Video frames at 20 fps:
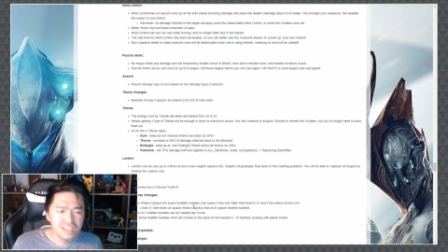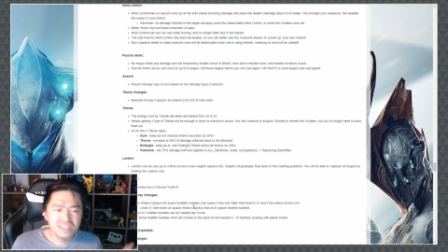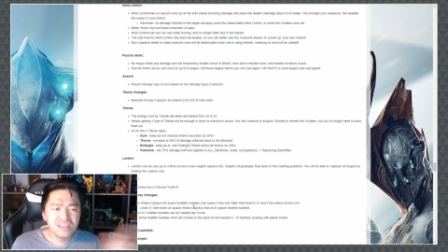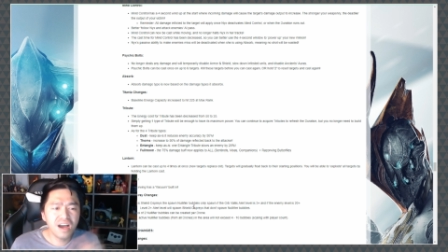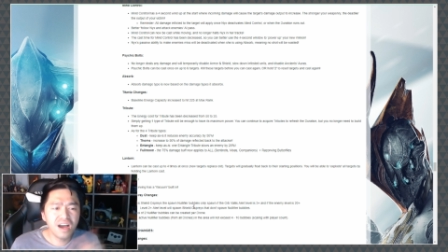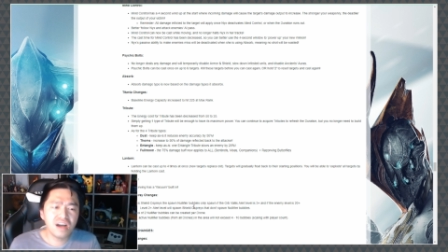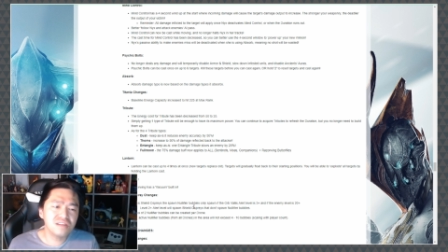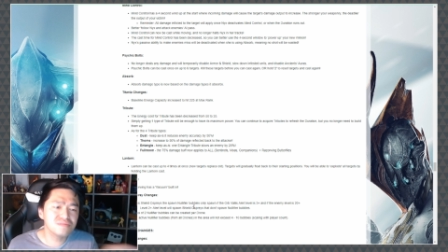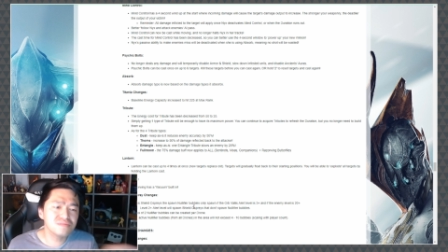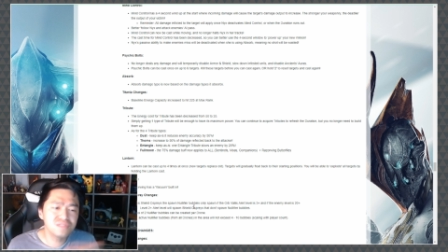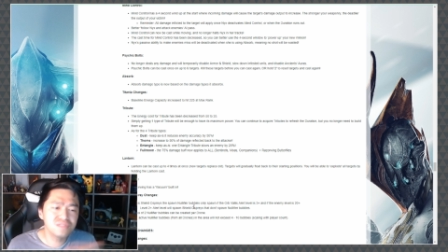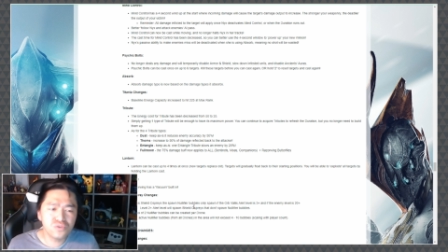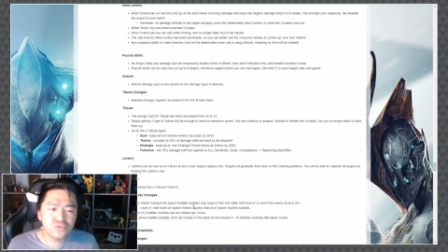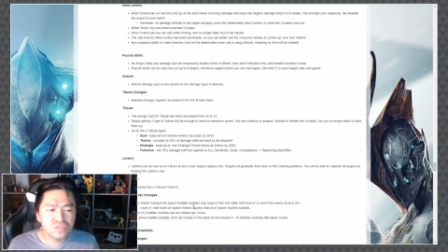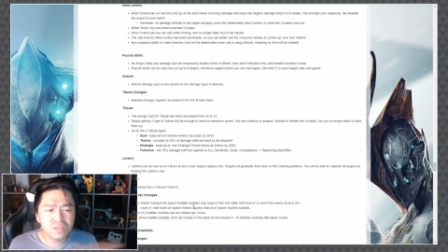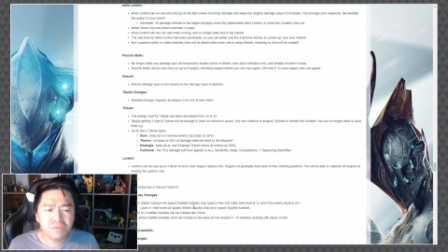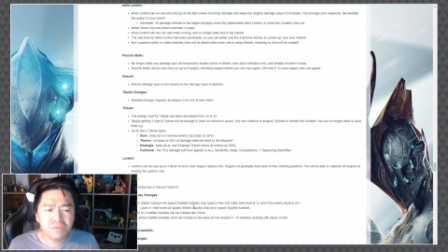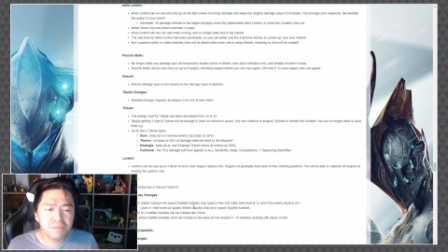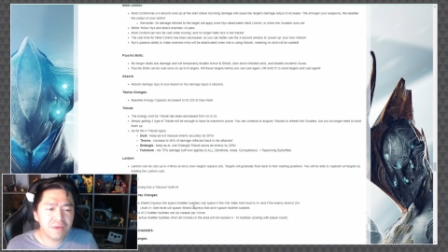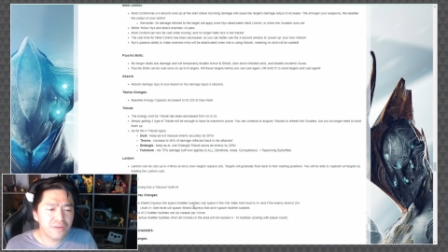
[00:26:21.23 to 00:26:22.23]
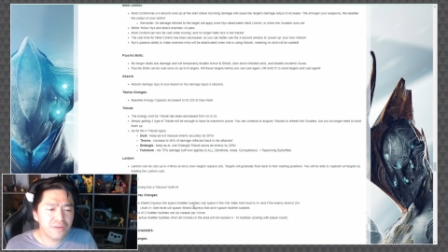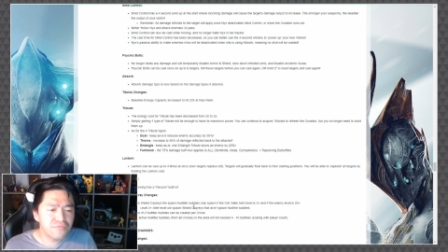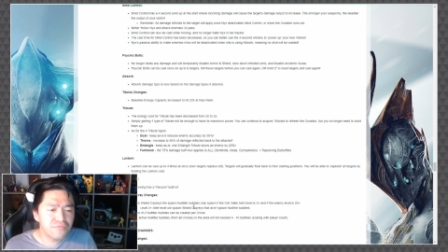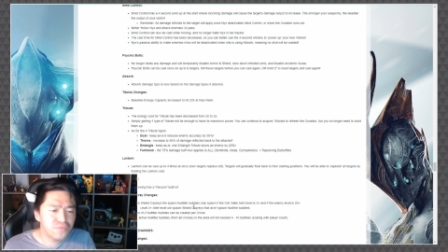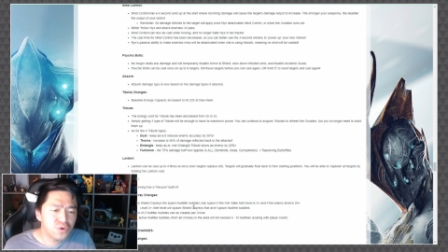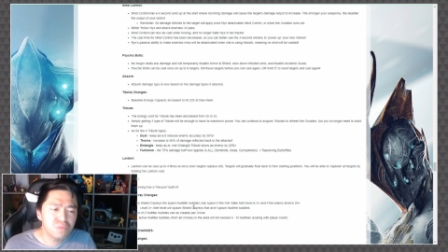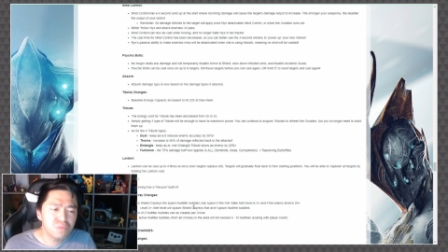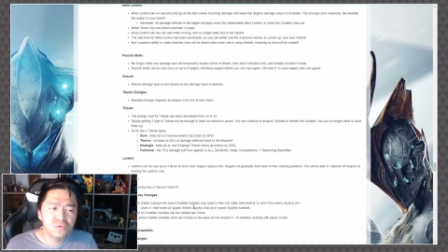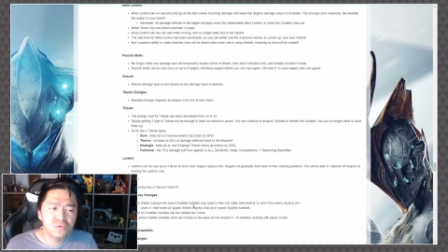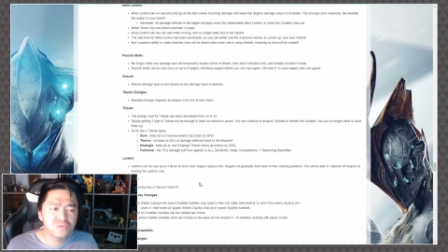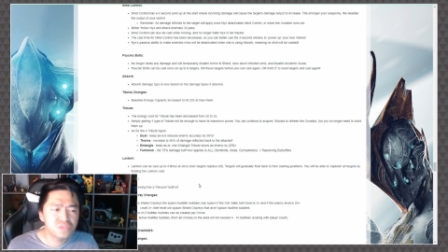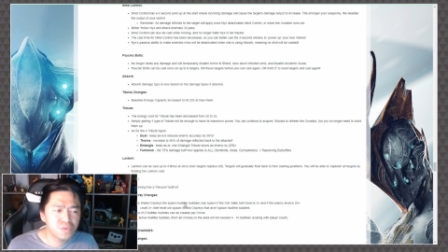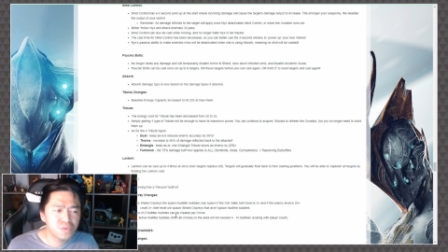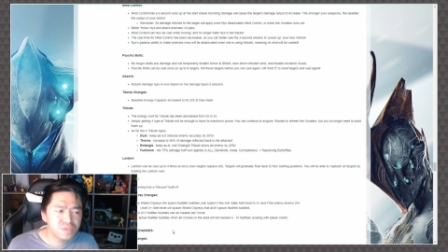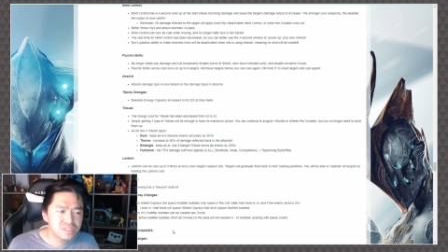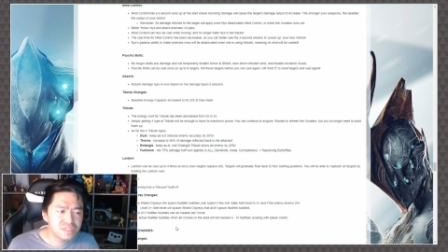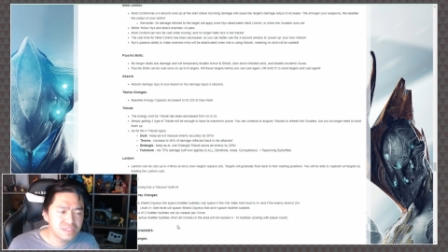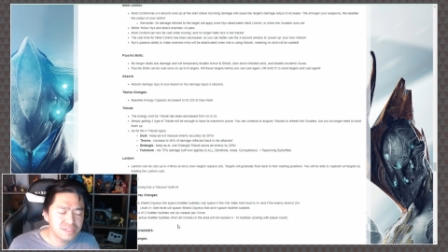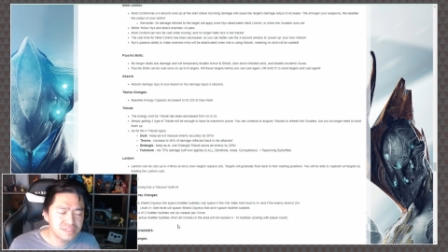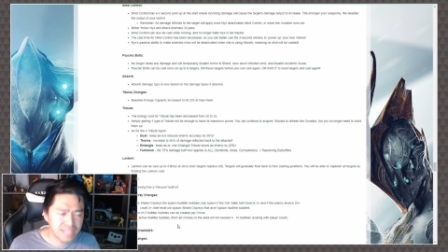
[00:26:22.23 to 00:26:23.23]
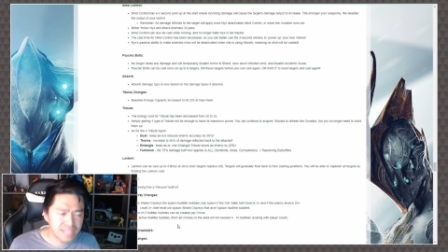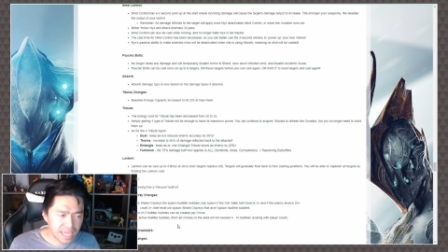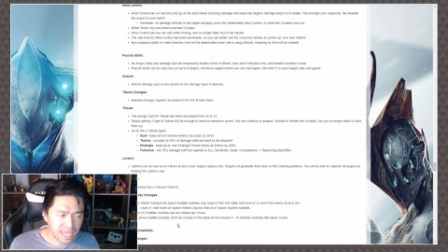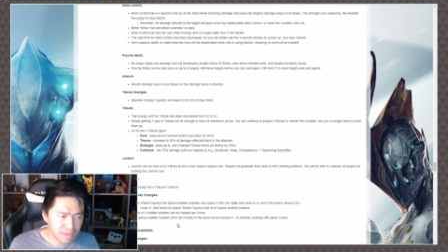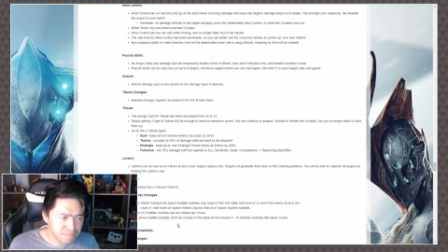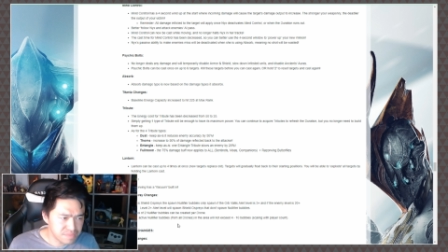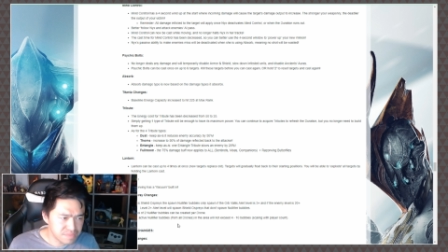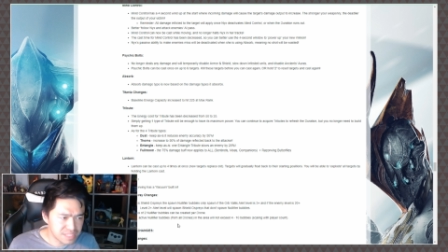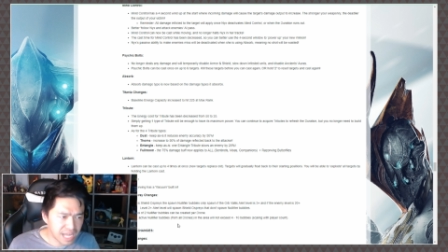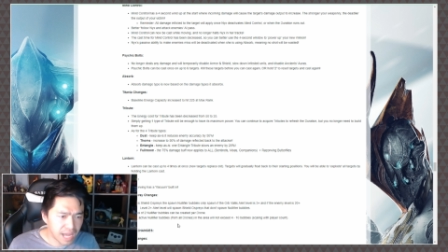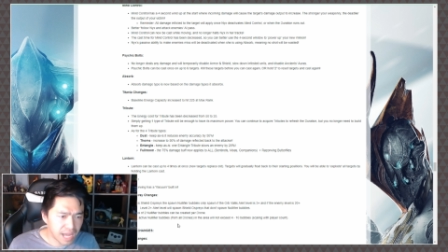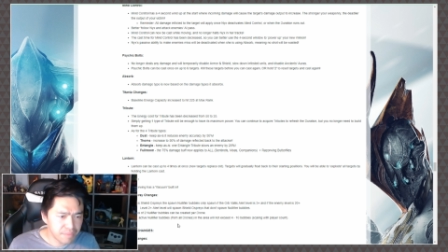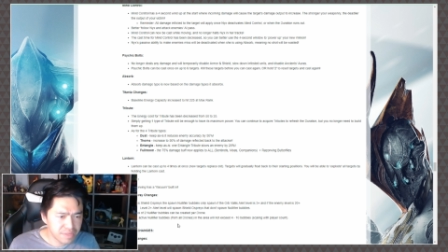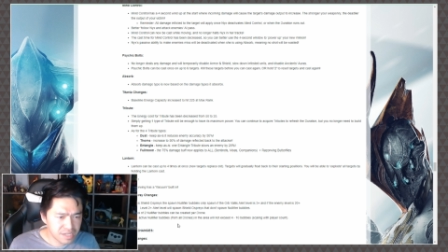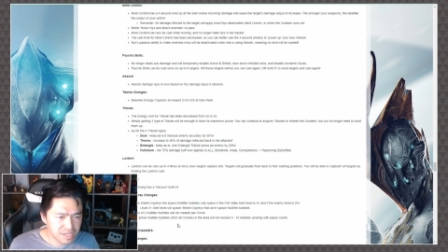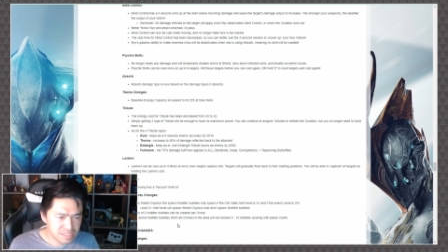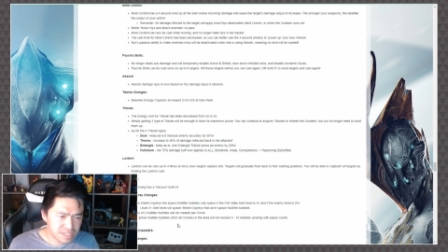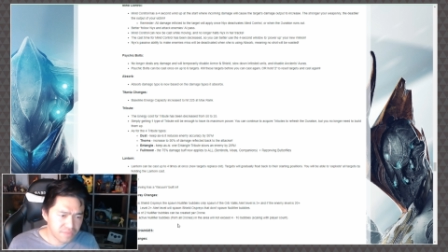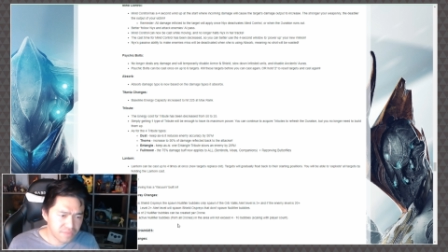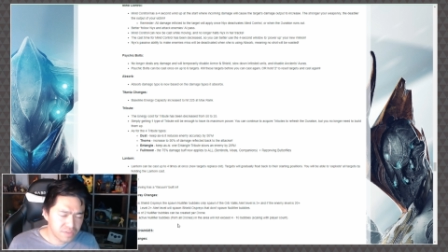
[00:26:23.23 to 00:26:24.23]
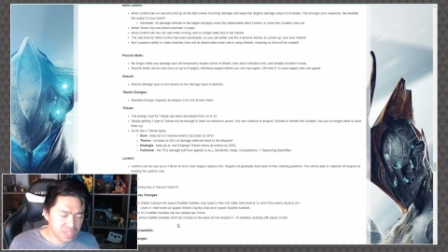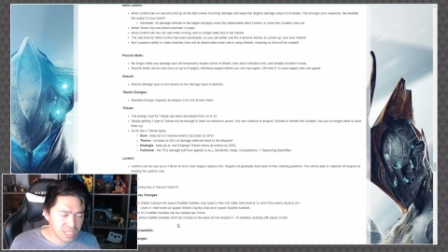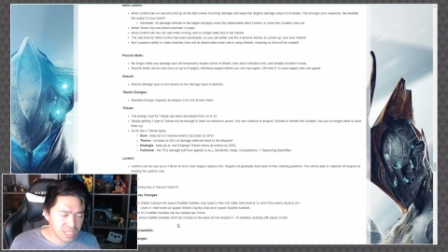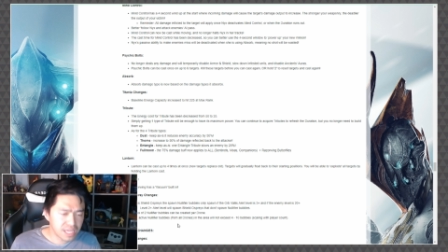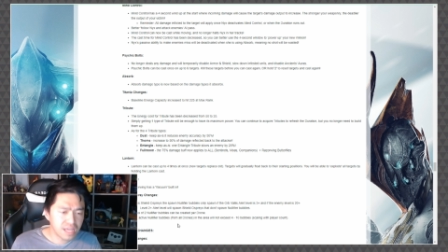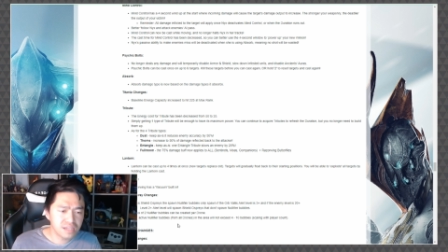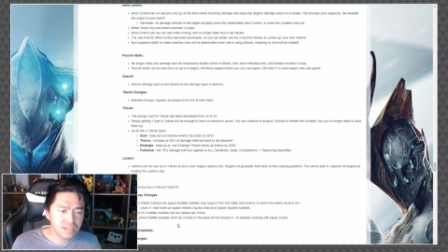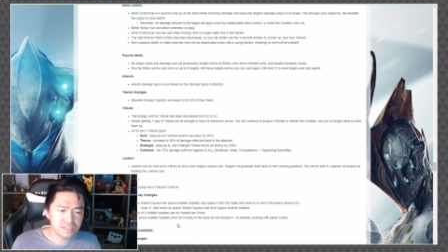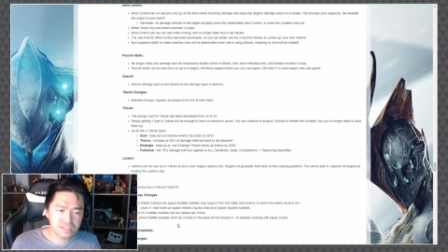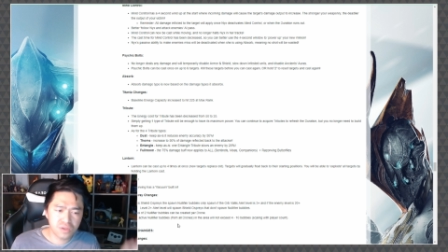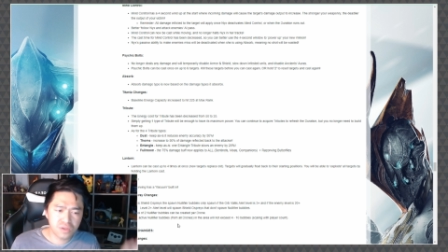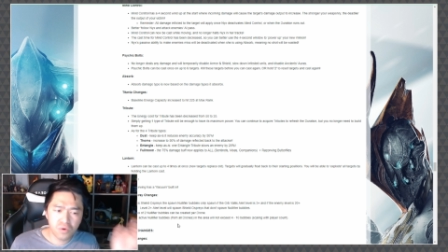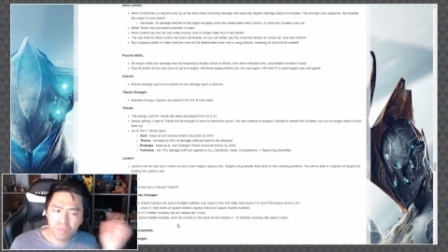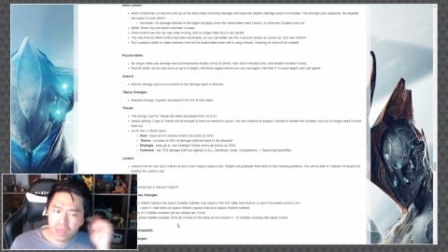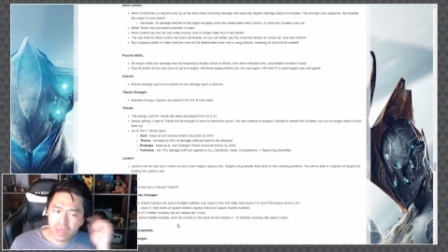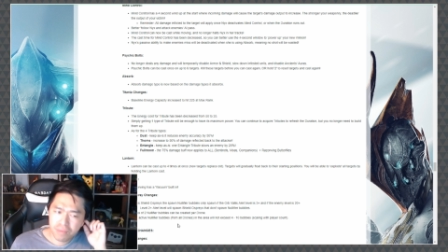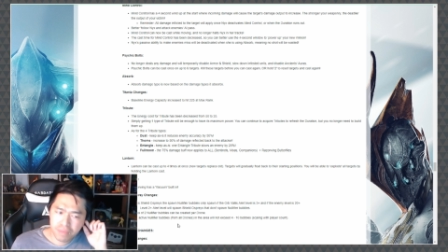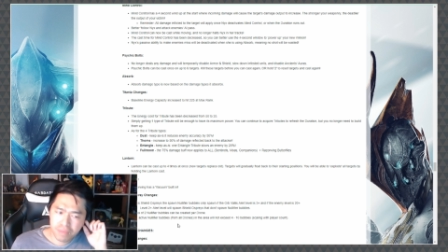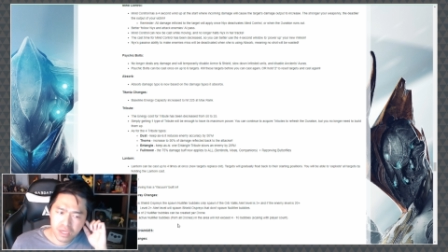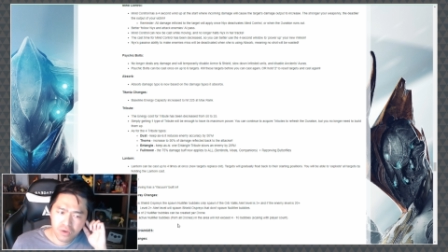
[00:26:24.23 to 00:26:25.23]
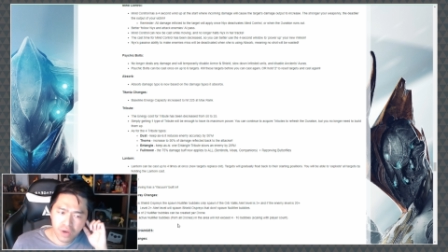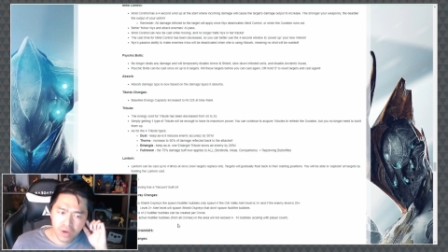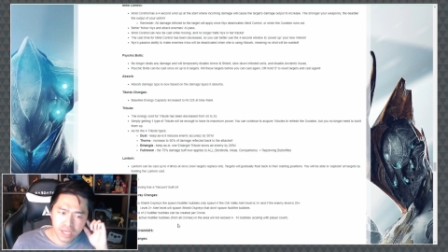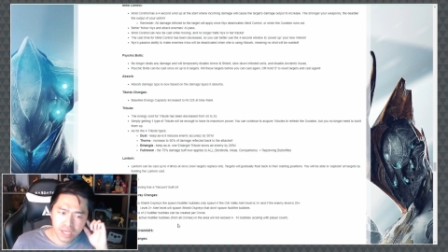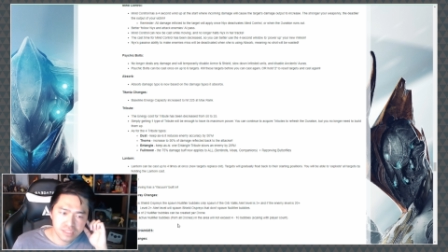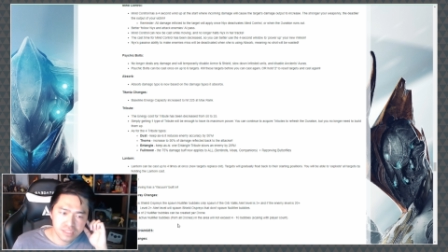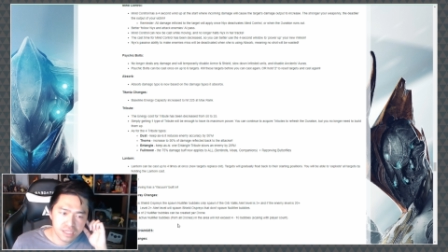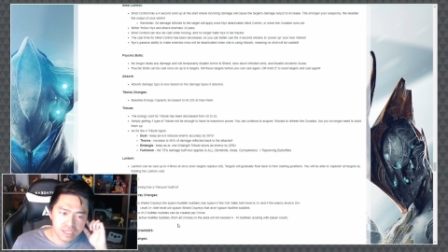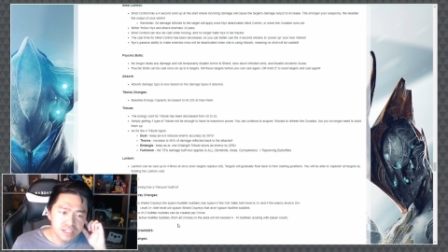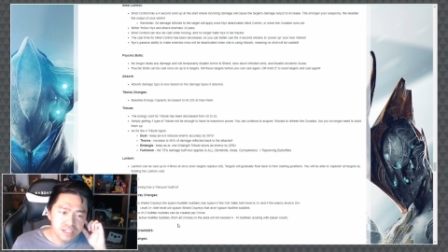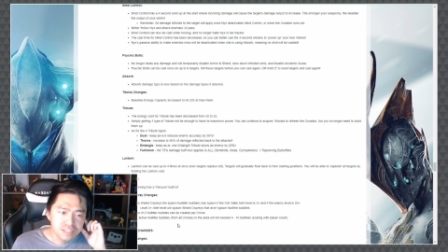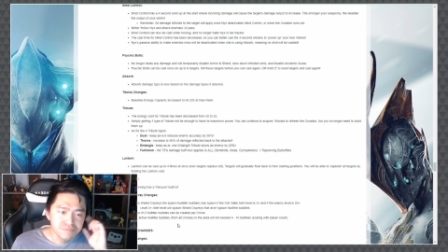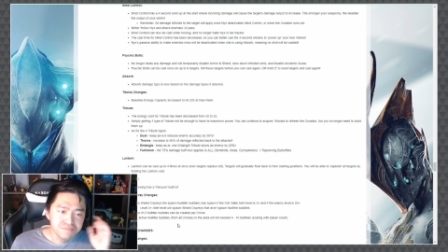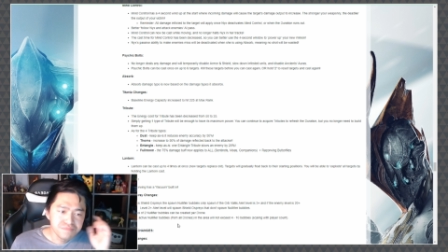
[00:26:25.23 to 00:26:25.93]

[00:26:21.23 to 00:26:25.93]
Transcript: Y'all do something about full moon so it's the same timing as everything else. It's gonna make me crazy.